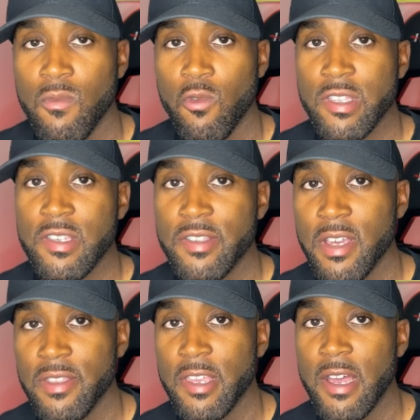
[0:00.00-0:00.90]
Once it's
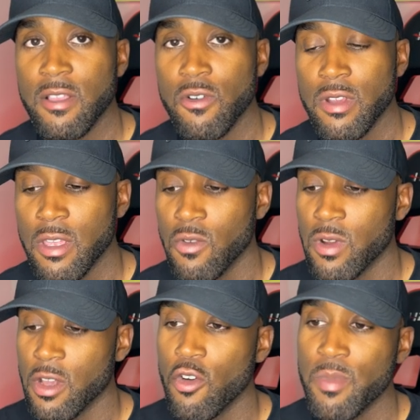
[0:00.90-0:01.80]
done downloading, you
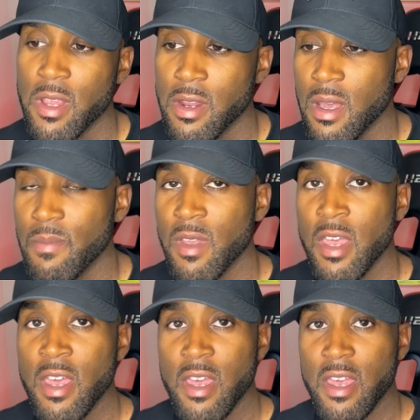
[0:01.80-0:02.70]
want to open it up
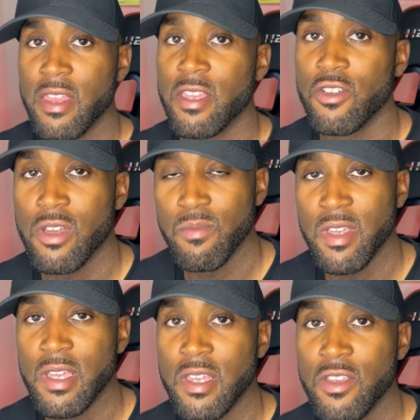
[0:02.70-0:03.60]
and then you can begin